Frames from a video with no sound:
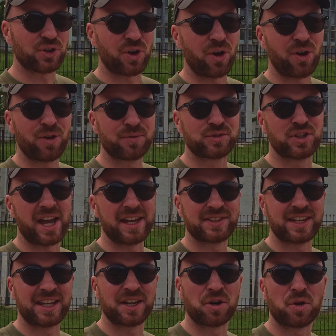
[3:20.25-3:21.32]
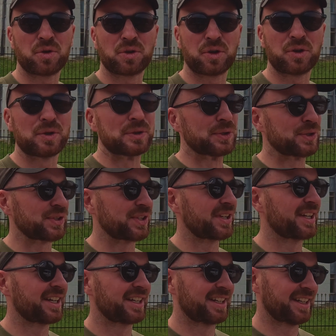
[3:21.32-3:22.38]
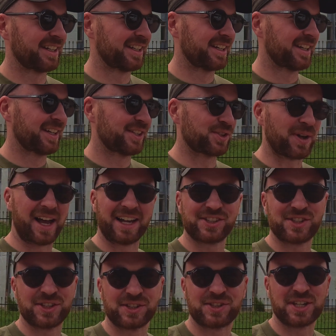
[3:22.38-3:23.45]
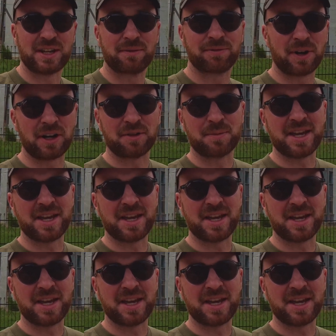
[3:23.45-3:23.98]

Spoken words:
of Jeti-Oguz. So as you can see in front of